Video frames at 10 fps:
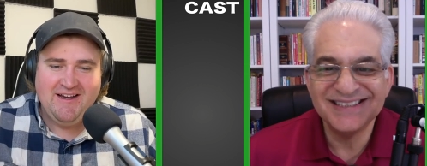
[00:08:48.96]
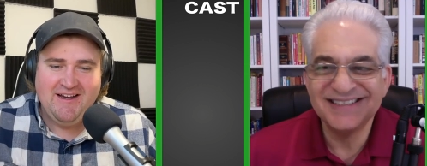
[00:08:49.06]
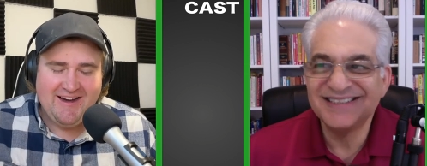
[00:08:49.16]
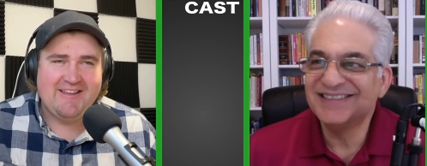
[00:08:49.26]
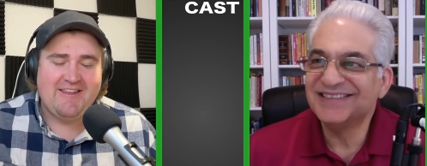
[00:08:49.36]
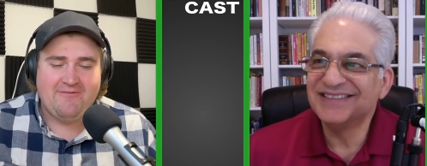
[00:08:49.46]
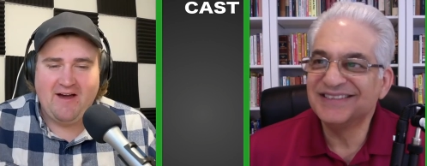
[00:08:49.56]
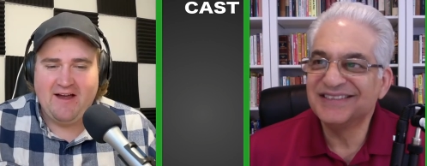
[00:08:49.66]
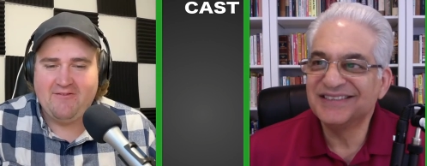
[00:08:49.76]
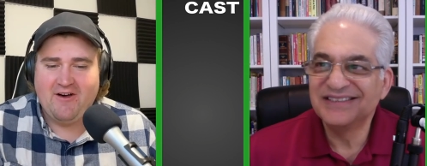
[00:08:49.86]
Speaker 1: uh, the
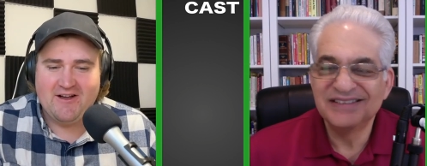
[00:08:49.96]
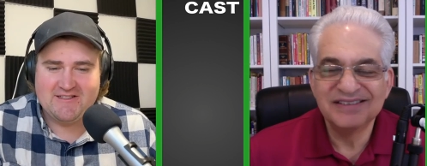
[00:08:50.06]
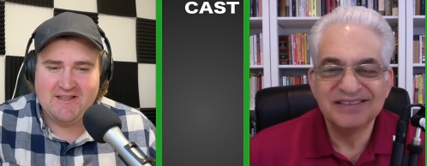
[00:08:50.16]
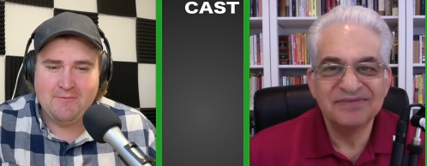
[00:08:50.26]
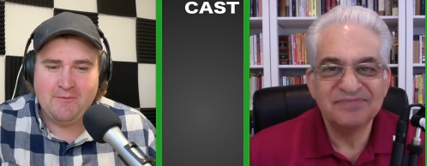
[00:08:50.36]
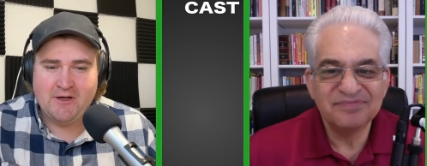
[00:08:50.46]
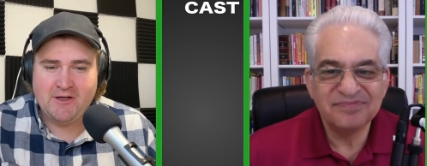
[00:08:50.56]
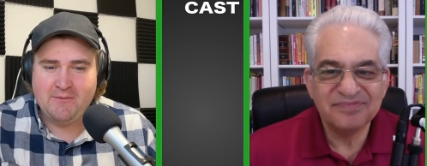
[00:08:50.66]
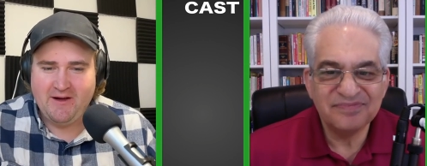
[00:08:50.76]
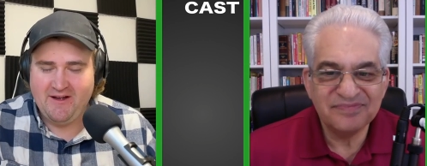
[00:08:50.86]
five laws in the
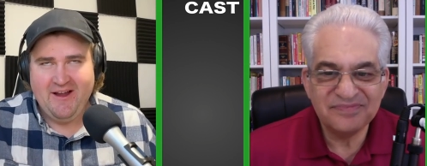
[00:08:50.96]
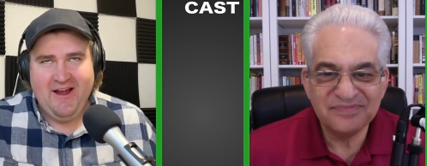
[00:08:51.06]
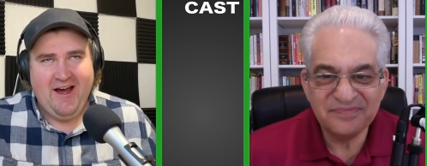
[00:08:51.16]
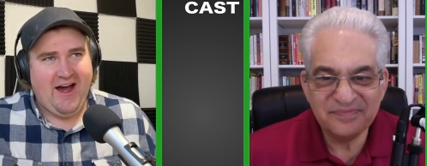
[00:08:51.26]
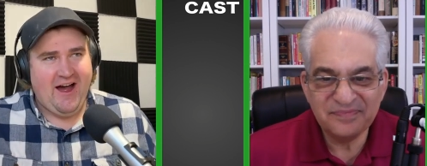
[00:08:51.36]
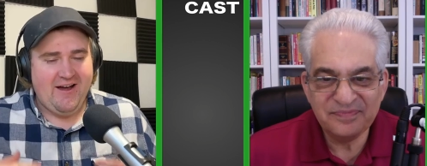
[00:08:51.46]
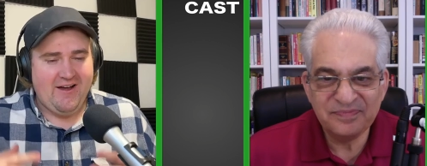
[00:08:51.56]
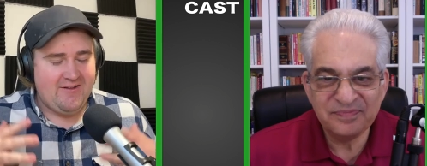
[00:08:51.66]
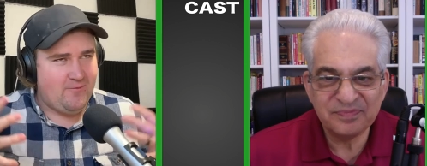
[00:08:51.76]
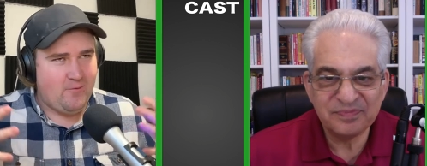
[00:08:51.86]
book, but
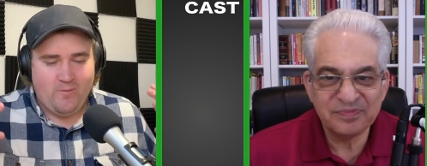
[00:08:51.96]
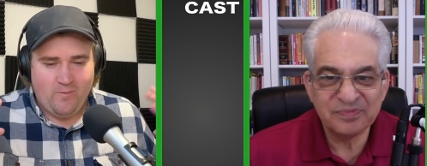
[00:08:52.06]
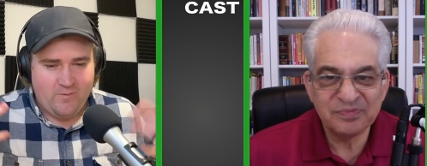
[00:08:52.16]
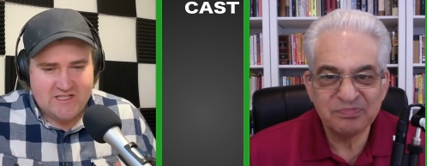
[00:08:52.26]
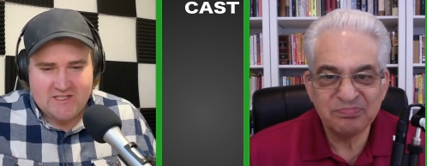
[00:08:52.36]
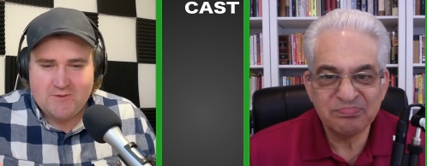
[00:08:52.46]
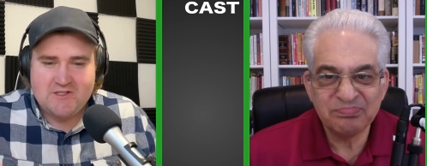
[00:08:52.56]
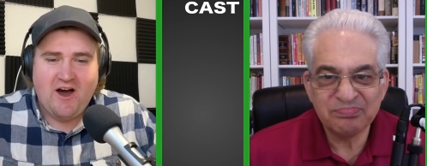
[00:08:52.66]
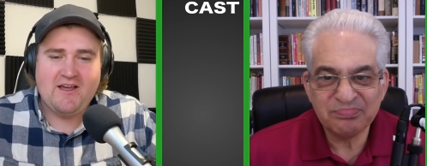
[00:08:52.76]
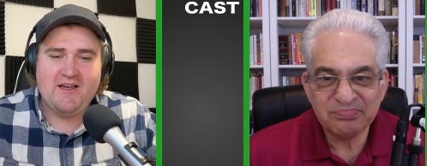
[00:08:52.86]
since we're
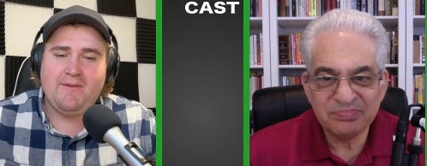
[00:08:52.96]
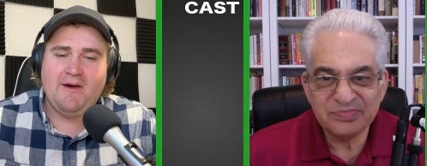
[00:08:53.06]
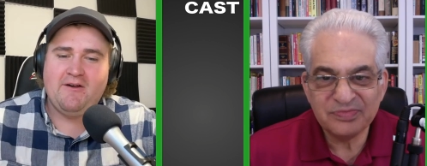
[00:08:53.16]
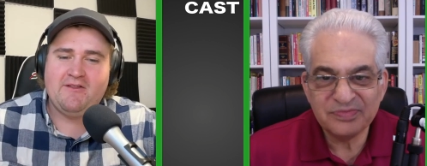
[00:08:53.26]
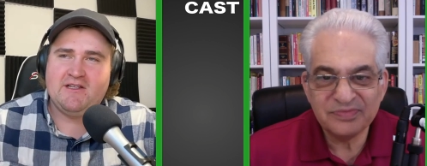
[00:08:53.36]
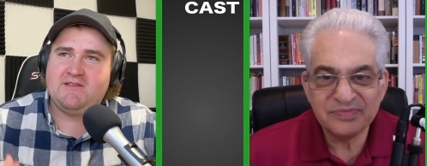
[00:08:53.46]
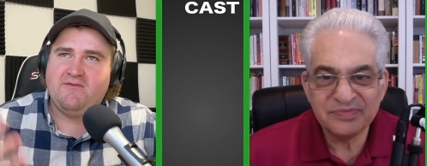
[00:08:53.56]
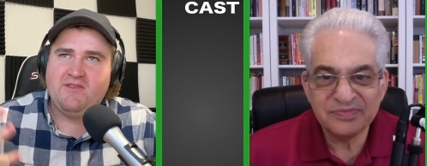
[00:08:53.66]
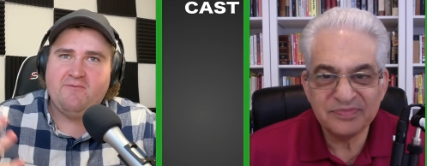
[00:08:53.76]
talking about this, the